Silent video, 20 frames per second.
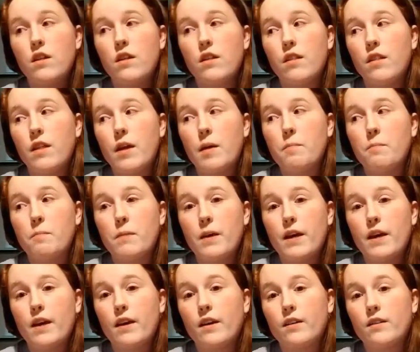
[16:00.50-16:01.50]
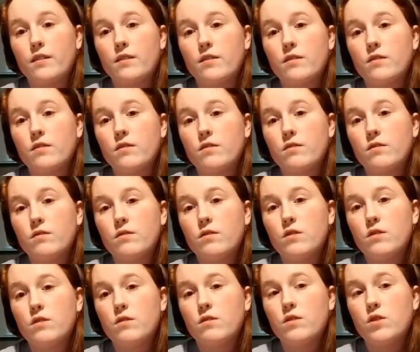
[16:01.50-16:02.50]
them being
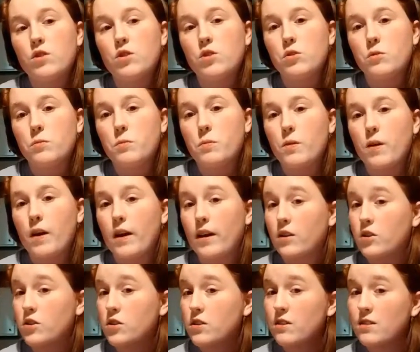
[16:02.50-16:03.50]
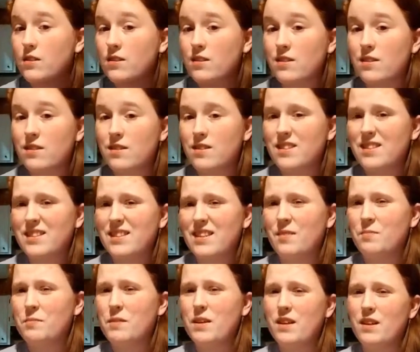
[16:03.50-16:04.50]
super anxious.
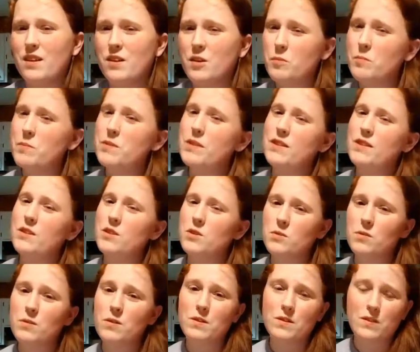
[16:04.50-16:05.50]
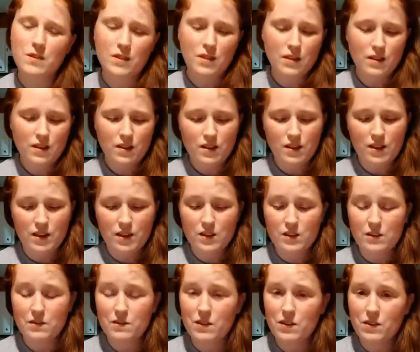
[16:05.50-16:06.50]
I'm not 100% sure. I
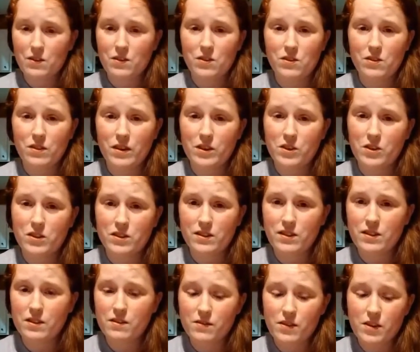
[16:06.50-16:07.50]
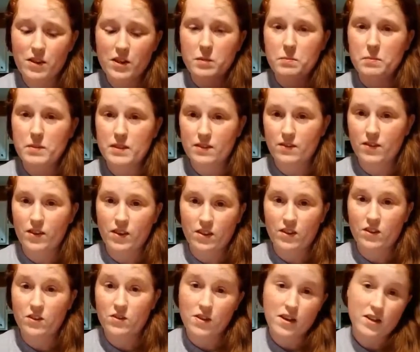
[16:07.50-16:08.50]
just follow the directions. They're very specific on
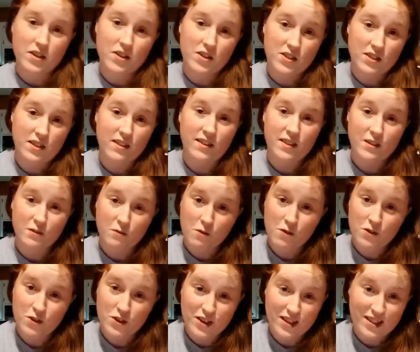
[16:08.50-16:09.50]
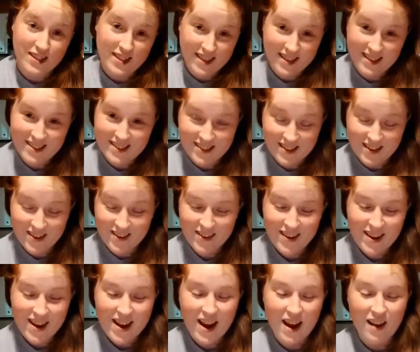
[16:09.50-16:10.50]
the directions on this, fortunately, so
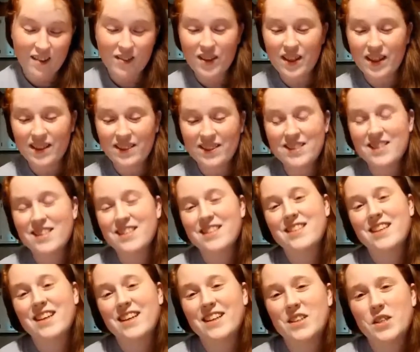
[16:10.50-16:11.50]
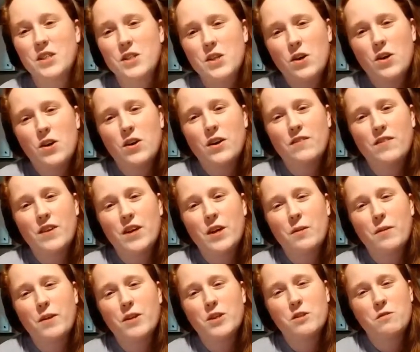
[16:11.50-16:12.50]
I feel like this is like dog
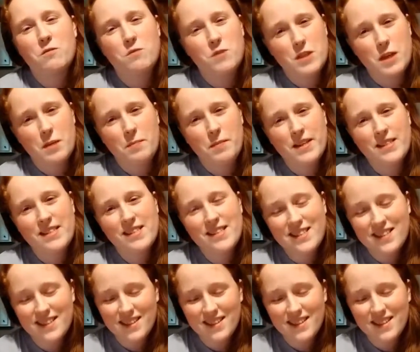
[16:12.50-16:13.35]
evaluation for dummies.